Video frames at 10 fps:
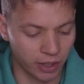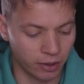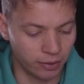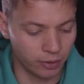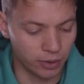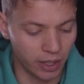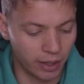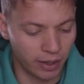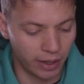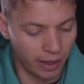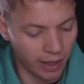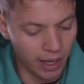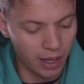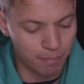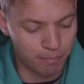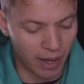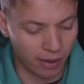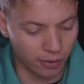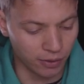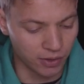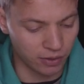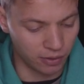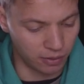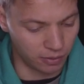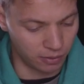include A, bells,